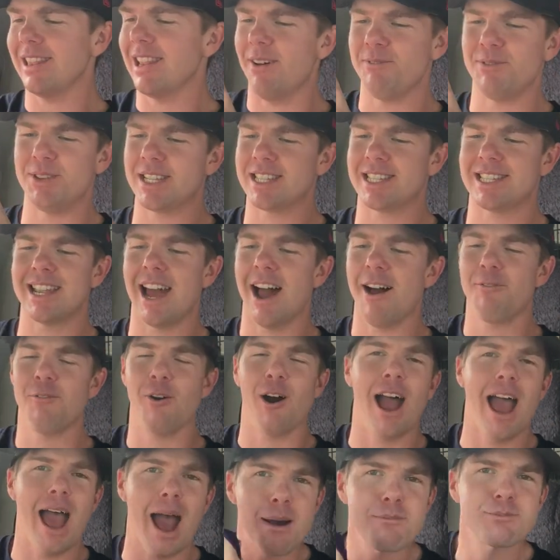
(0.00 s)
I, love this stuff.
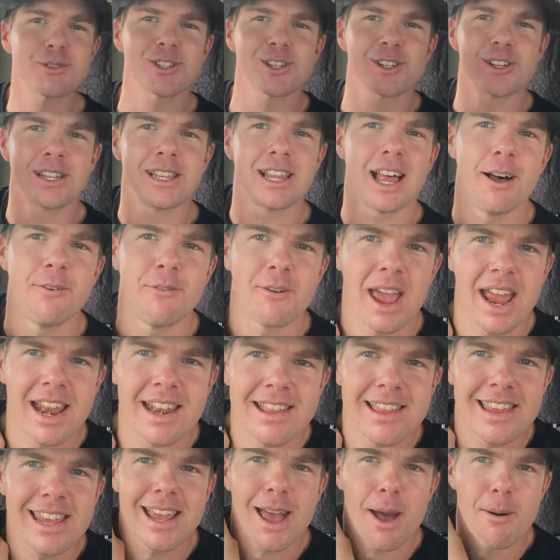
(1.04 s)
I absolutely love
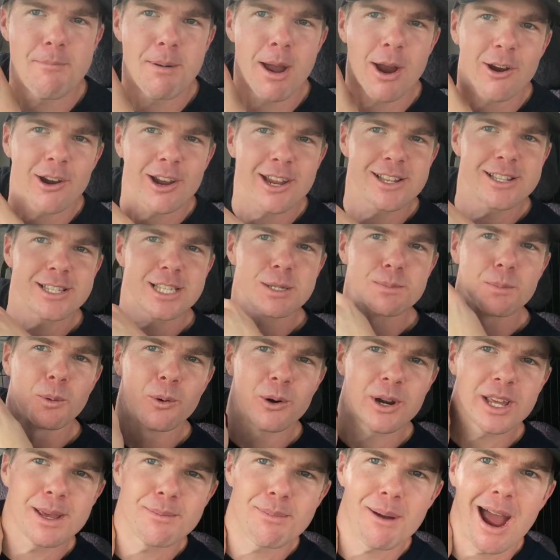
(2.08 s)
anything American
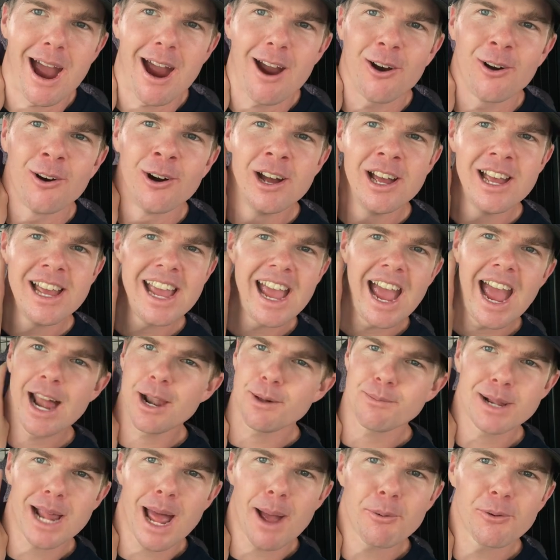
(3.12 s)
sporting apparel. And
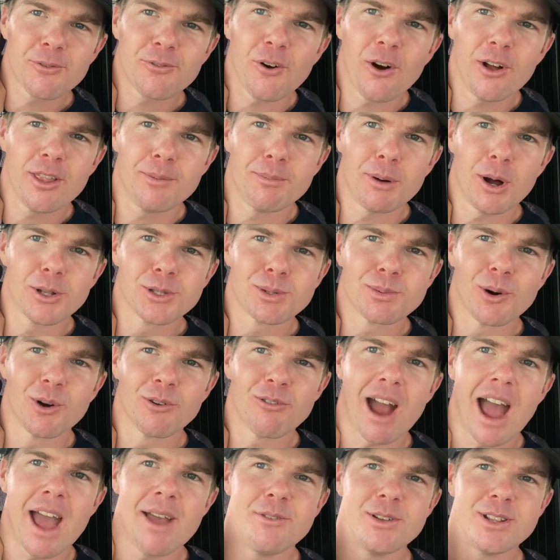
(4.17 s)
I've been able to find the Baltimore
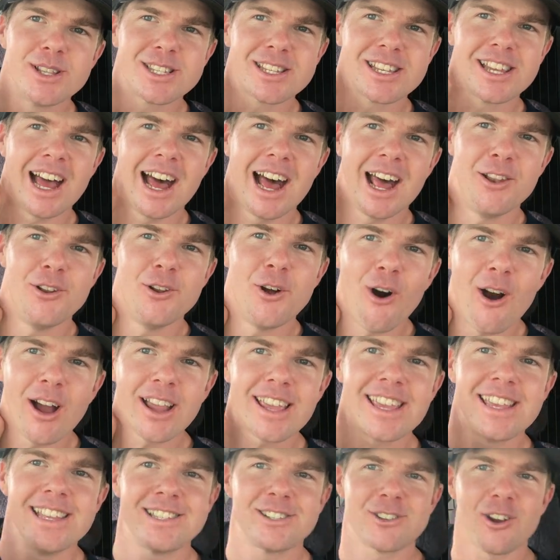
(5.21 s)
Ravens uh,
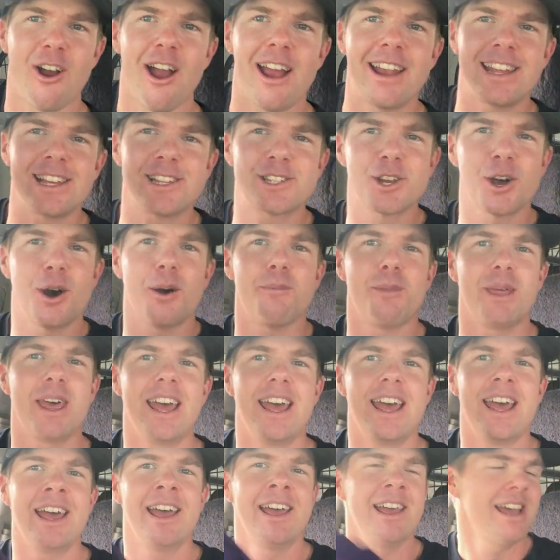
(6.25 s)
Nike training top
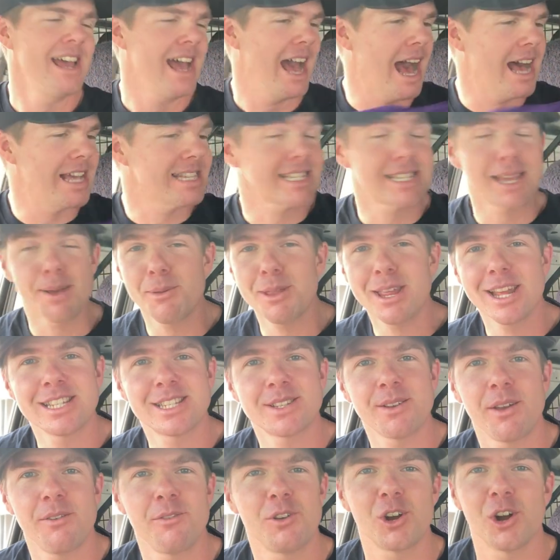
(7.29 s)
there. Uh, some of these
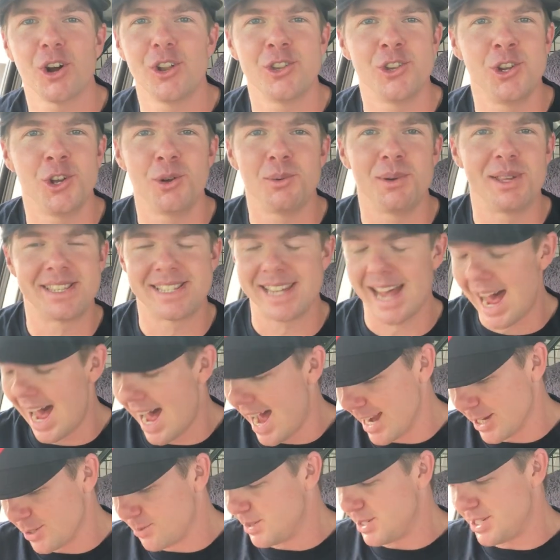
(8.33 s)
have even got new with
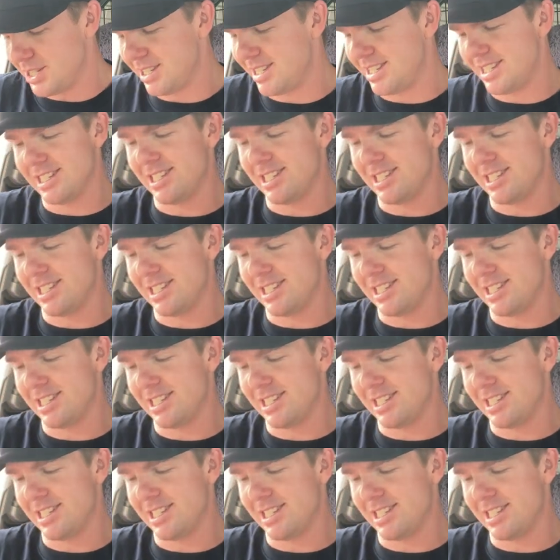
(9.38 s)
tags, which is